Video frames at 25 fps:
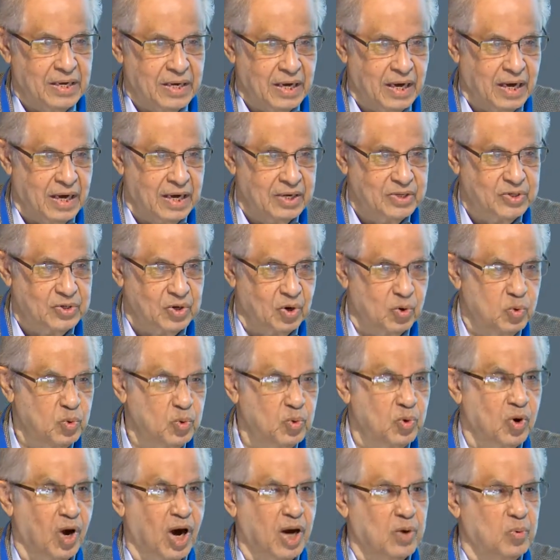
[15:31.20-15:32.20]
Uh, so
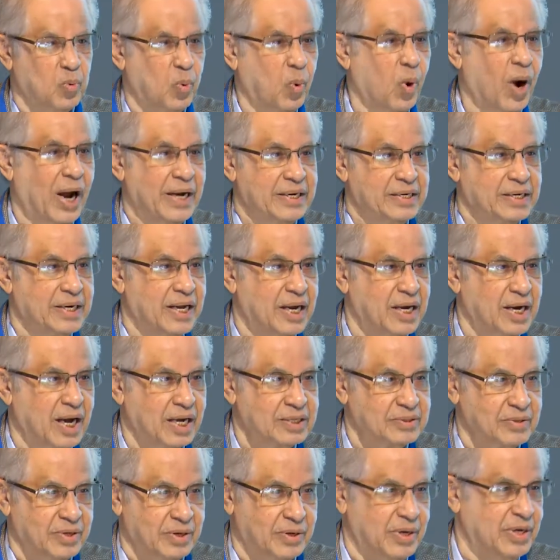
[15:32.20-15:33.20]
who got what? And,
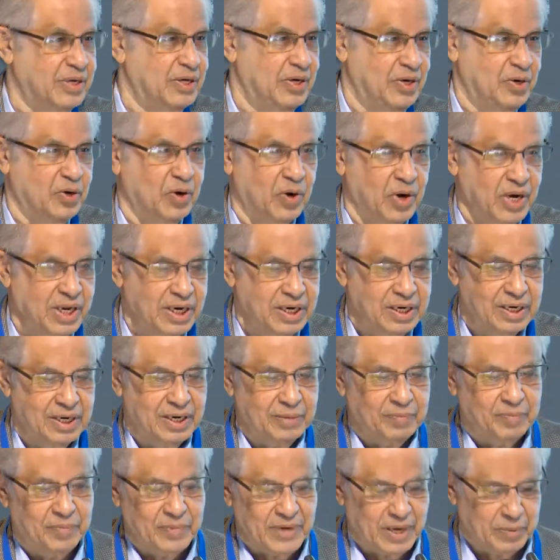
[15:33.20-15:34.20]
and, you know, in,
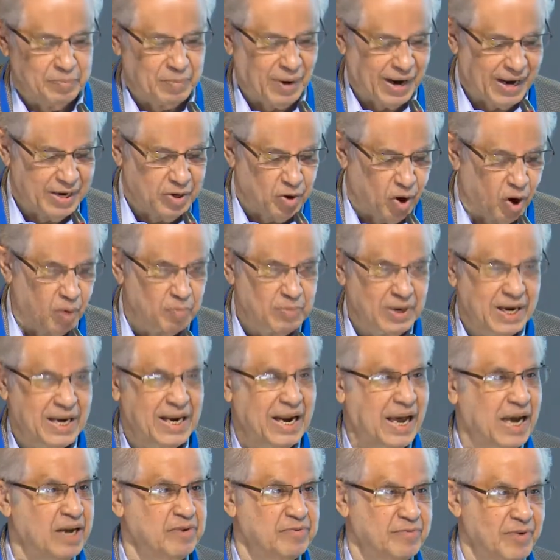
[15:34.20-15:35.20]
in my normal
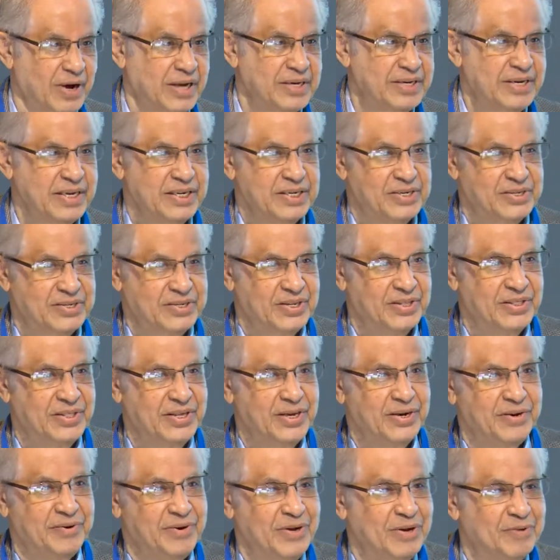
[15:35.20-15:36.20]
life, I teach the
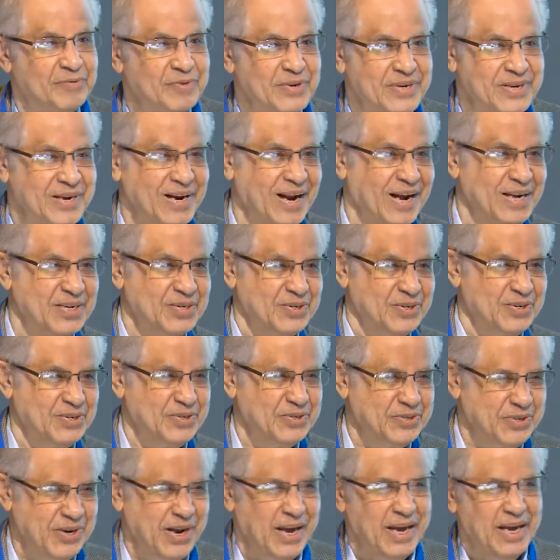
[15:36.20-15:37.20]
theory of international
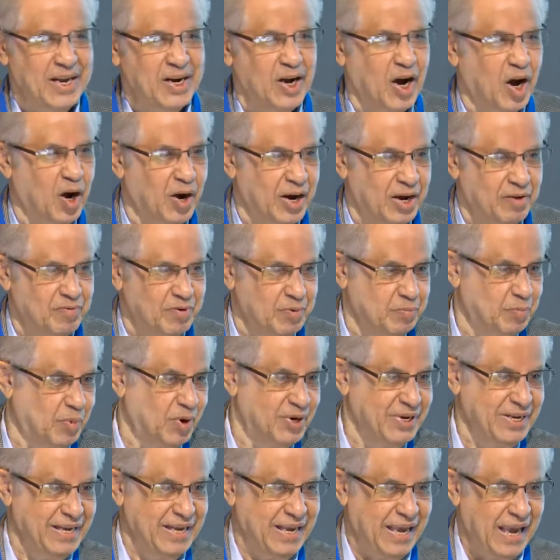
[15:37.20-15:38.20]
trade, how
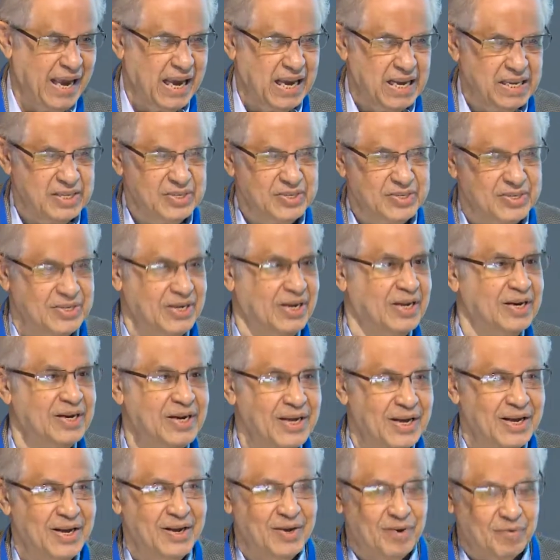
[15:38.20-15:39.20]
everybody gains, and
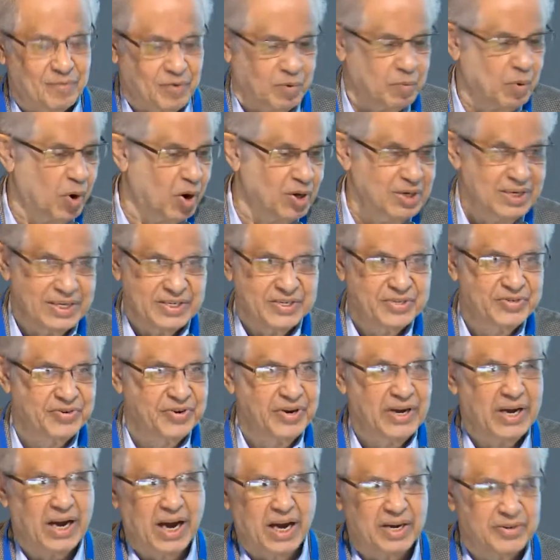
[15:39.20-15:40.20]
from all these
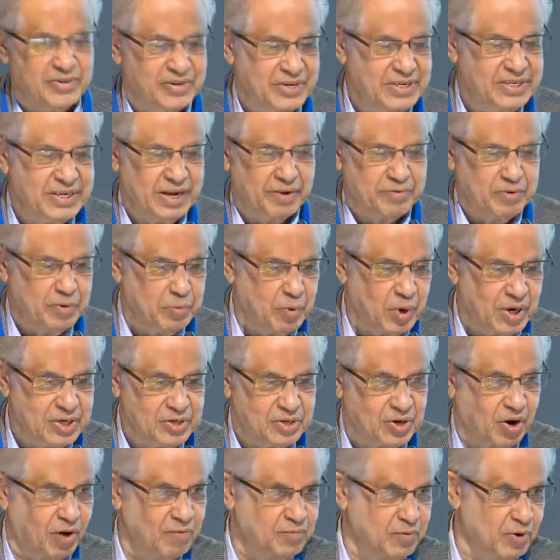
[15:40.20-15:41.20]
three countries, everyone,
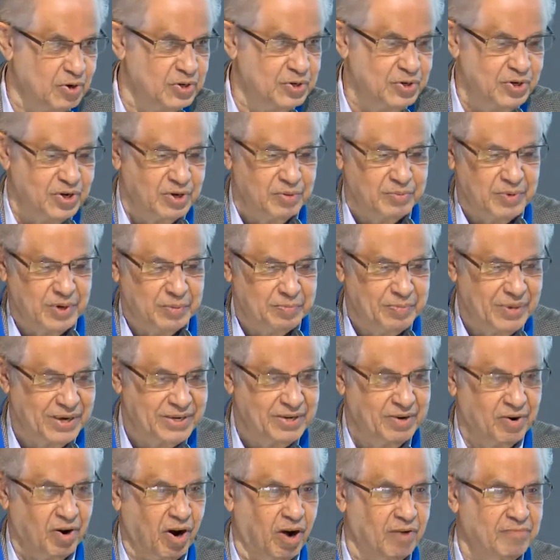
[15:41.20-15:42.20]
sh- of course, should have been
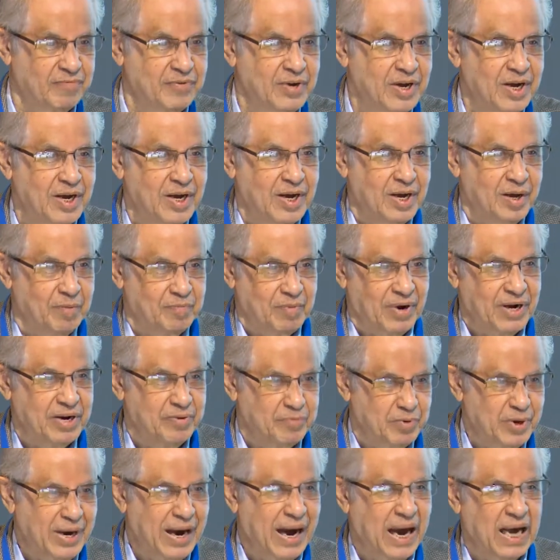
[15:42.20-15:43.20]
better off. But
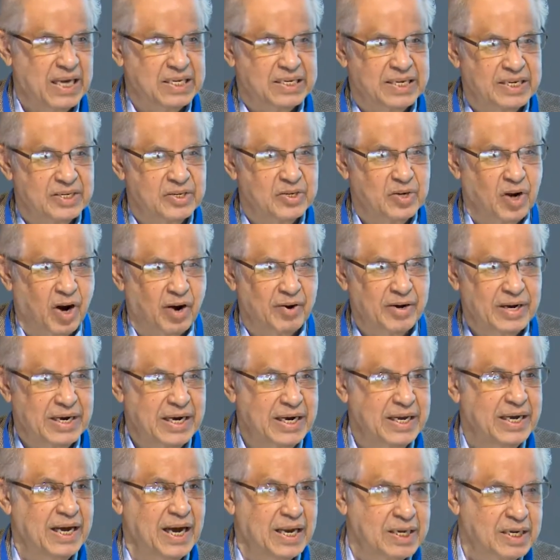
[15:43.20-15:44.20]
if we ask
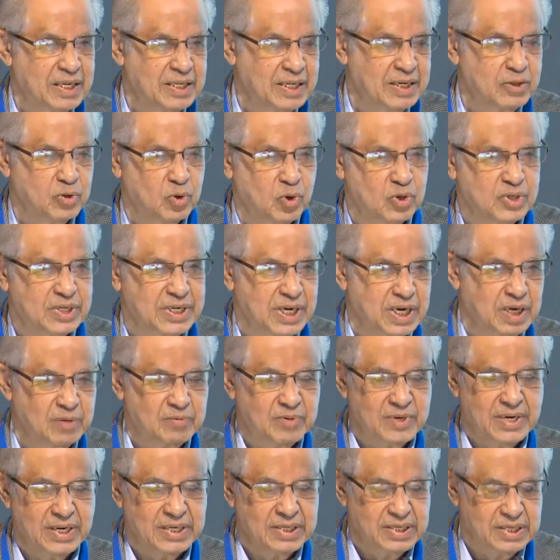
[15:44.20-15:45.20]
historically under the, those
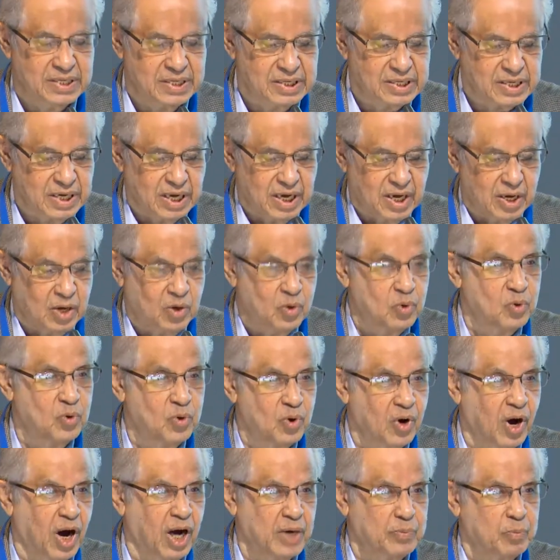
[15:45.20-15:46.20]
circumstances, who
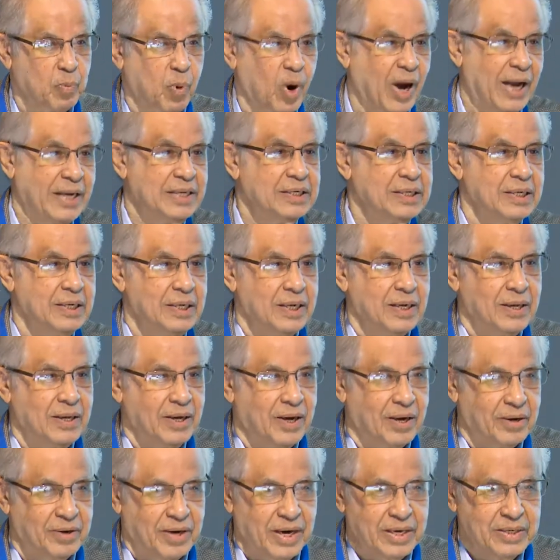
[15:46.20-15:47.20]
got what,
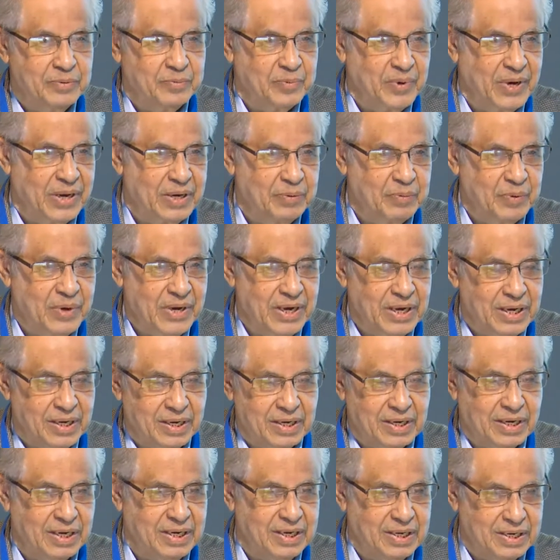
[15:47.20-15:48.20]
right? Well,
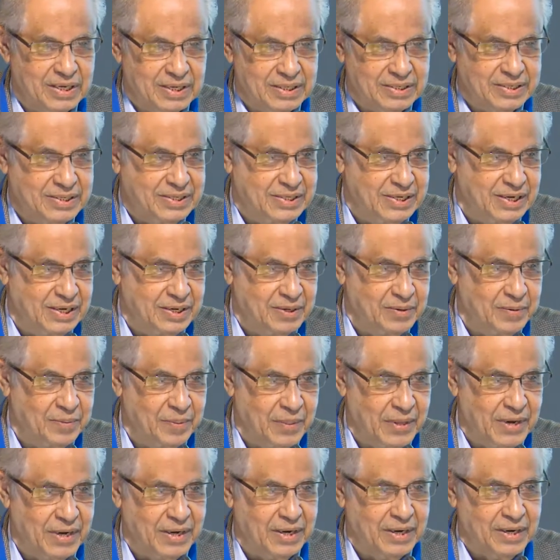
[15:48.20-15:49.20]
we, uh, it's, uh,
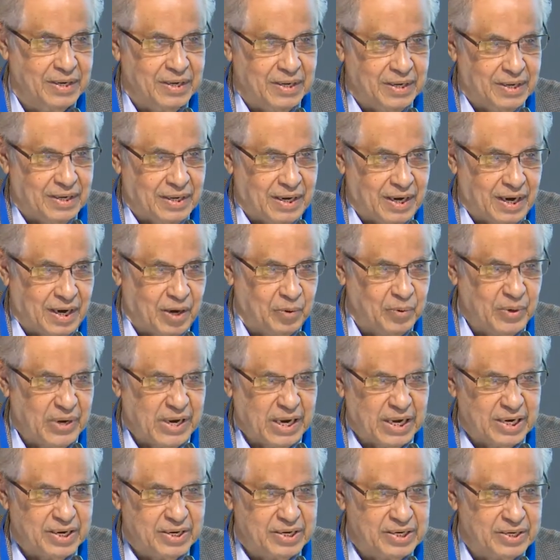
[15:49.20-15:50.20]
we,
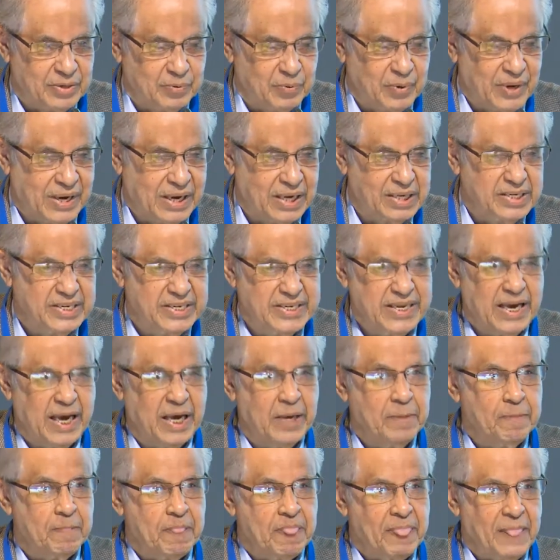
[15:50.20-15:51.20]
can, we can
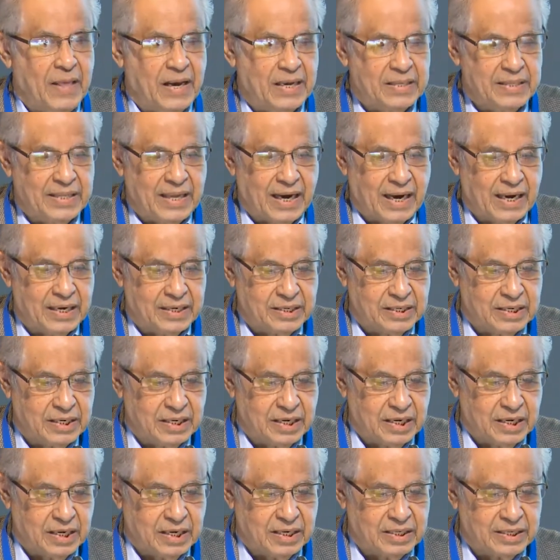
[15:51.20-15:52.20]
say that,
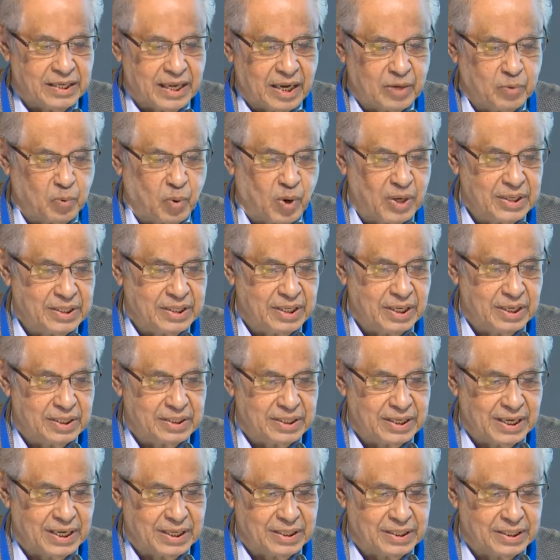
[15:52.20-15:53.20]
uh, that, what the,
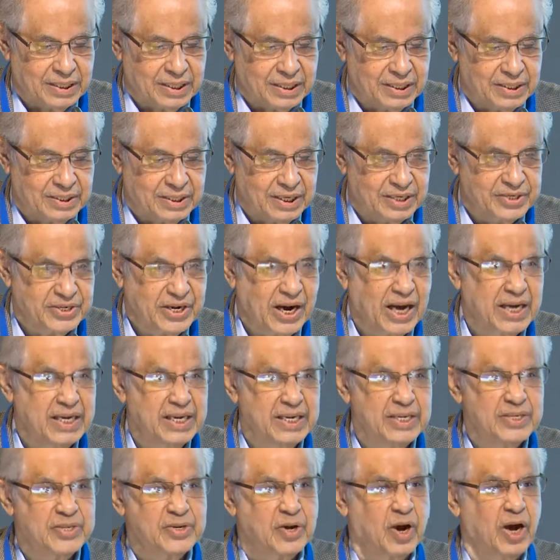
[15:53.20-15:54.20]
that the, uh, the
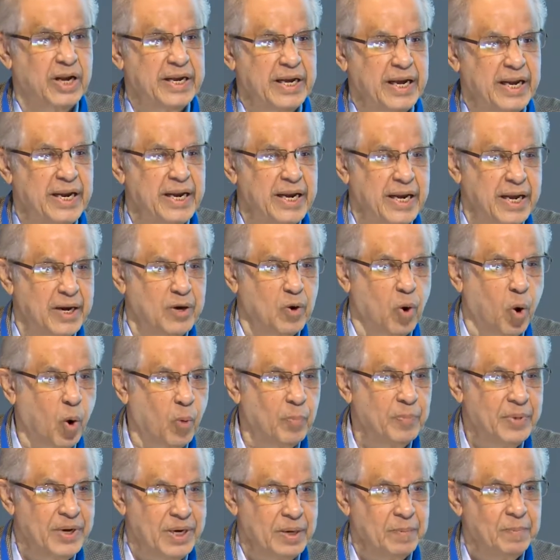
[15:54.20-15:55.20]
Chinese got Indian
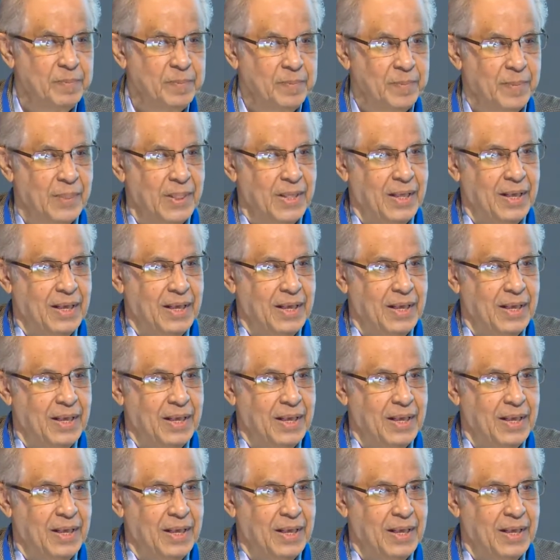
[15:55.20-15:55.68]
opium,